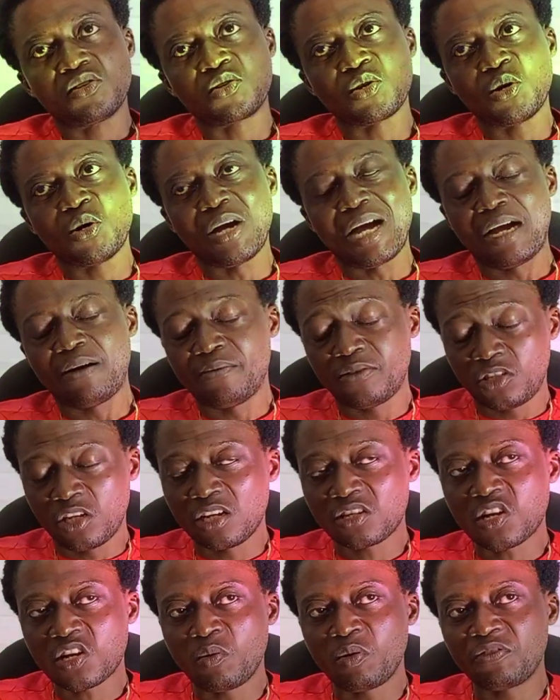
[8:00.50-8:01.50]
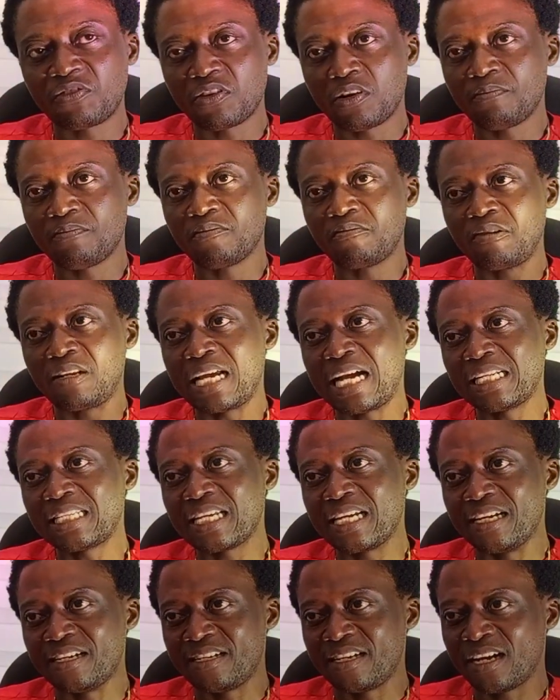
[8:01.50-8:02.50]
So I was just coming from
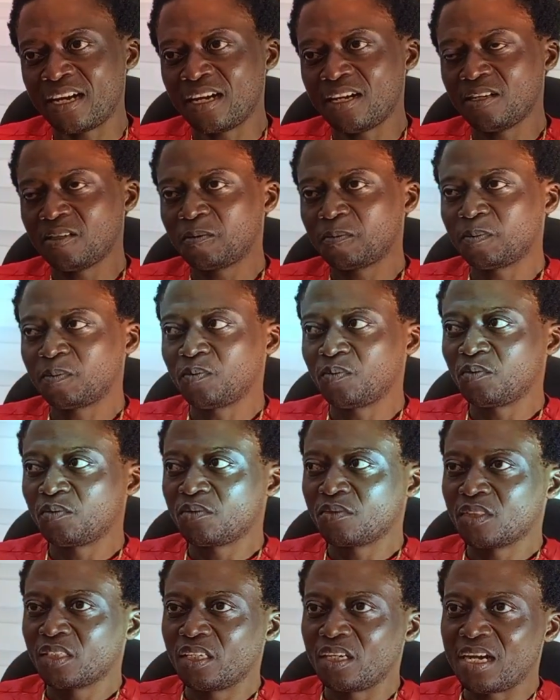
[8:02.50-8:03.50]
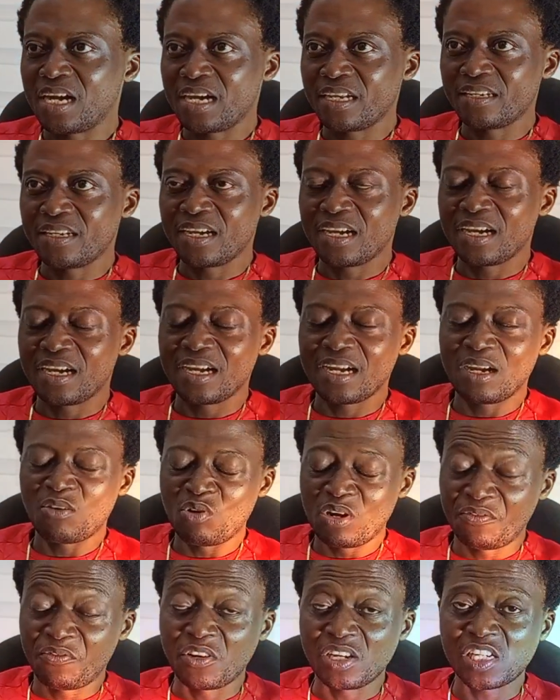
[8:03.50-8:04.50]
that area and I
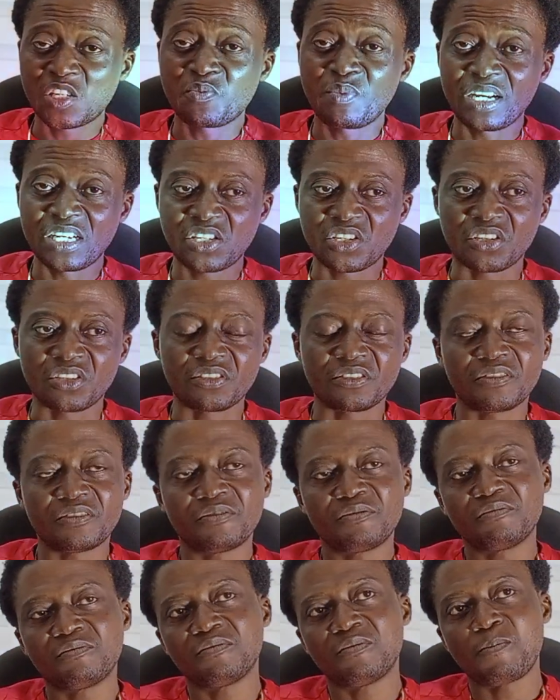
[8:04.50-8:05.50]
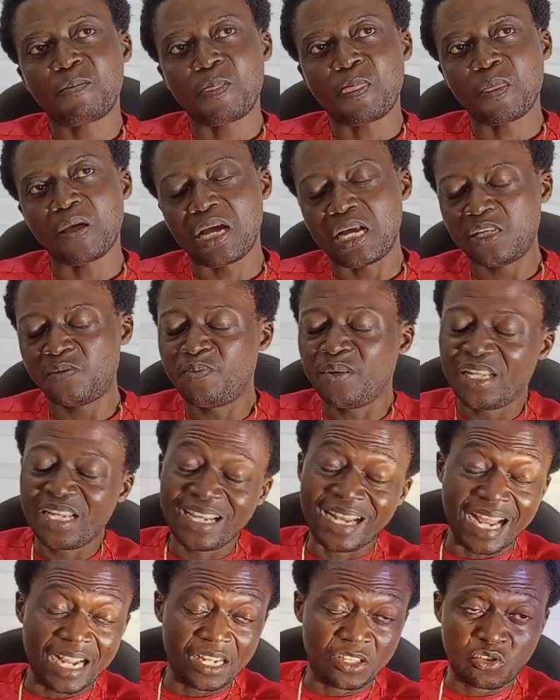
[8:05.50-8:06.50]
went for inspection. I
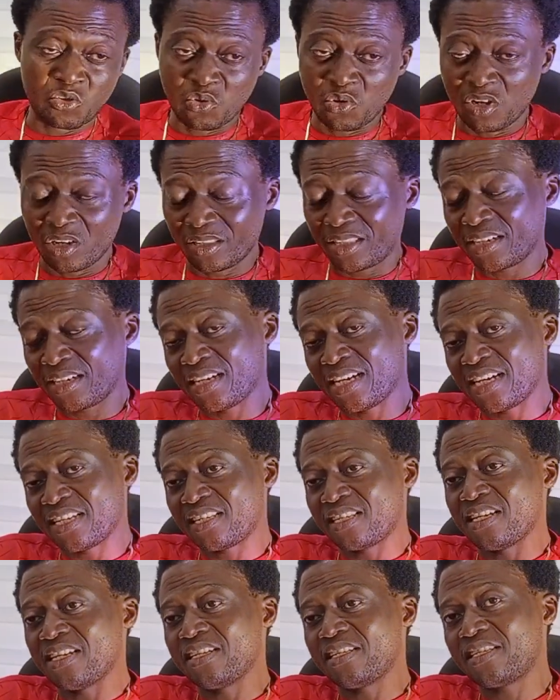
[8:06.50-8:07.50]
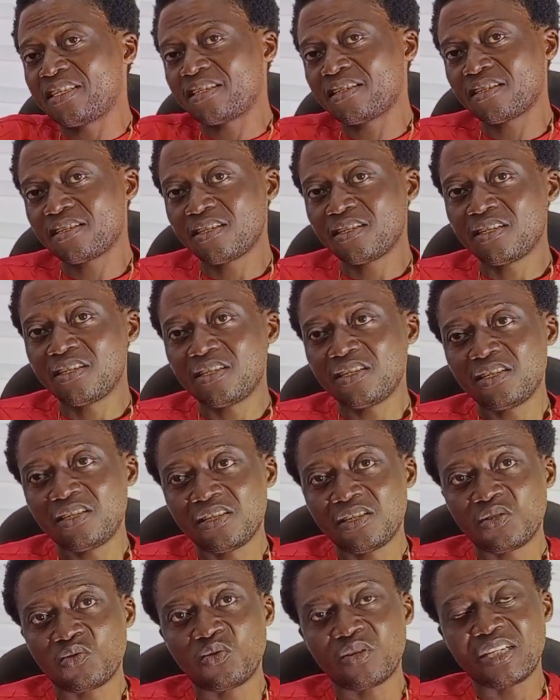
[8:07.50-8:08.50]
inspected like 2 or 3 estates
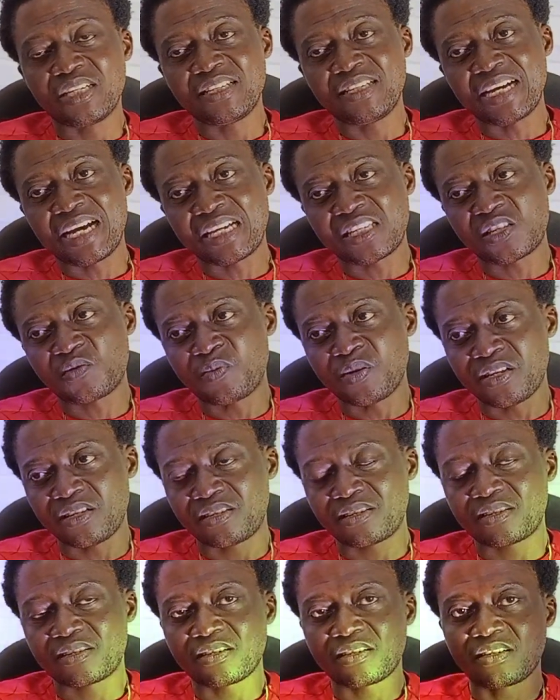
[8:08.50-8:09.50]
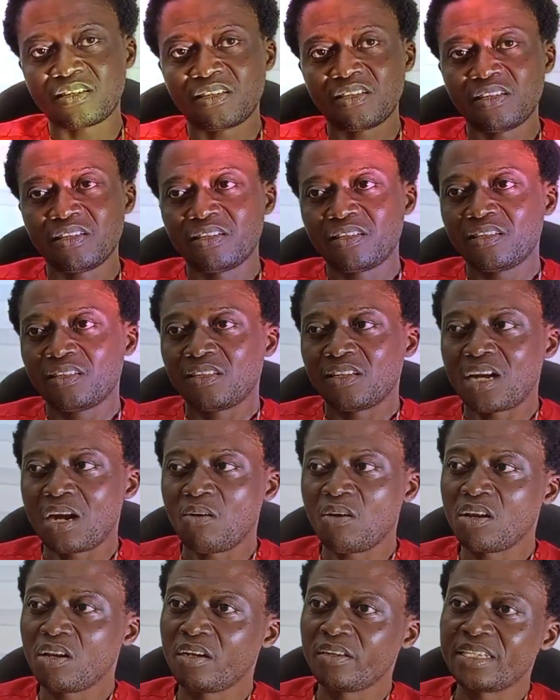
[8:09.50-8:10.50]
within that space. And
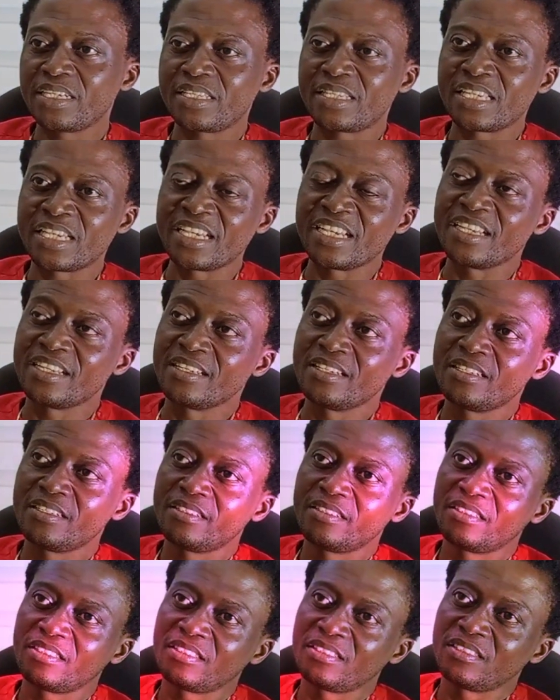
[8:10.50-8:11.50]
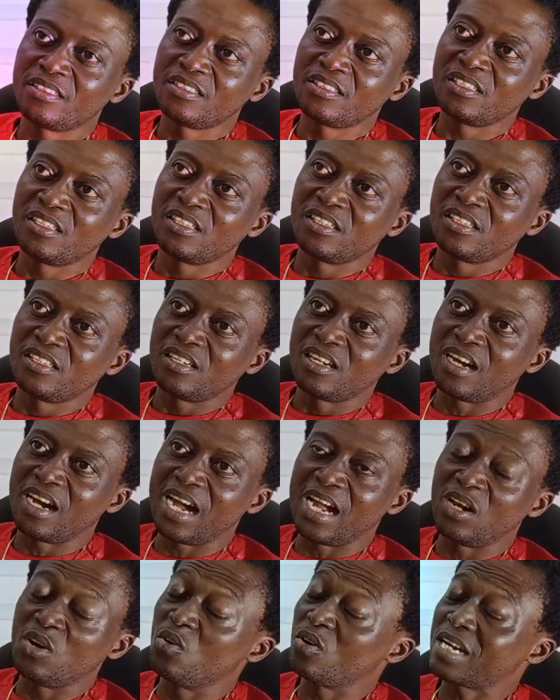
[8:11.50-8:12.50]
one of the things
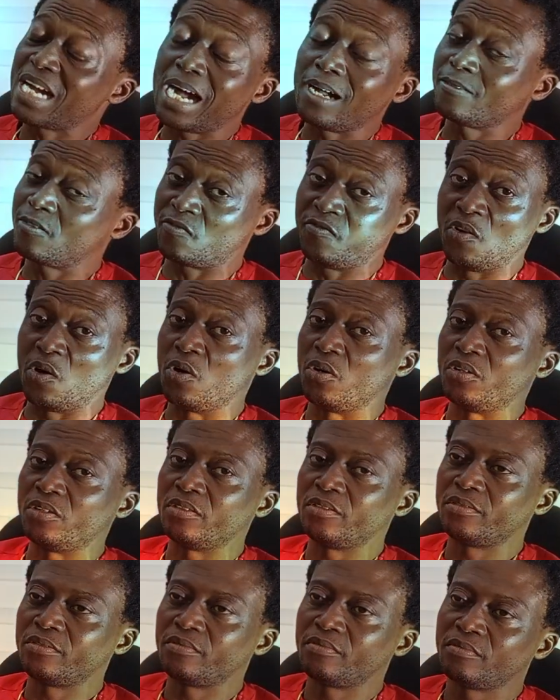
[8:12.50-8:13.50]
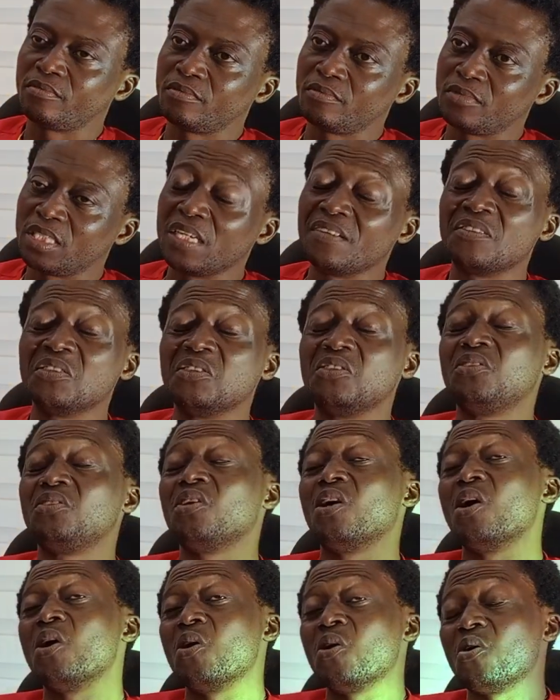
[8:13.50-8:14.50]
I look out for,
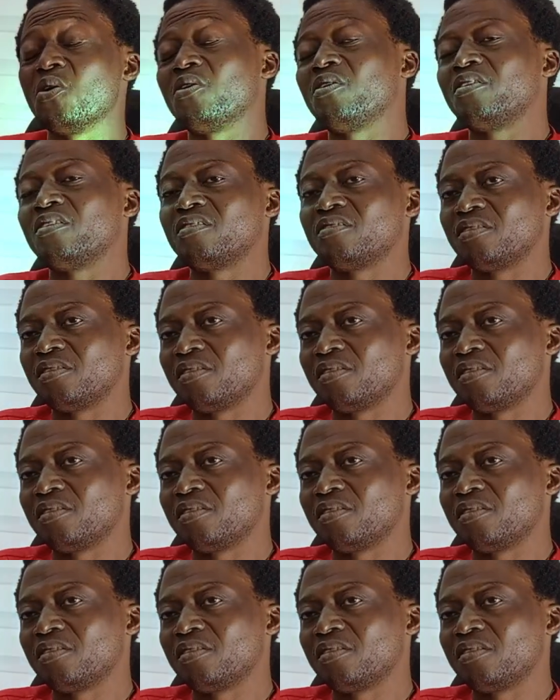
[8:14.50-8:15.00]
even though